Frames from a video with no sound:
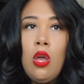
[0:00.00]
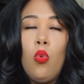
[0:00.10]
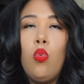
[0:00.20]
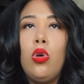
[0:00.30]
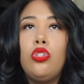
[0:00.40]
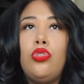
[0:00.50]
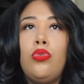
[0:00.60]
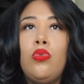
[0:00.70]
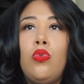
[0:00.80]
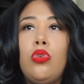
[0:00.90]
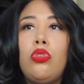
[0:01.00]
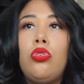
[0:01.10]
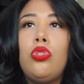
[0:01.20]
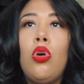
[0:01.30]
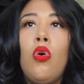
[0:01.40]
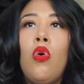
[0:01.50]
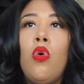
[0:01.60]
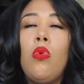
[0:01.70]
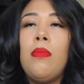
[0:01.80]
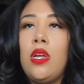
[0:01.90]
will do
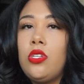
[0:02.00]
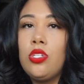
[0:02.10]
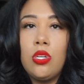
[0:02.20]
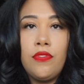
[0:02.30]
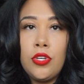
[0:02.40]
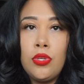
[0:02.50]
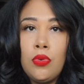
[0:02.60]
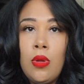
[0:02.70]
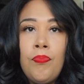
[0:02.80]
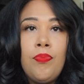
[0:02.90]
so much good for you.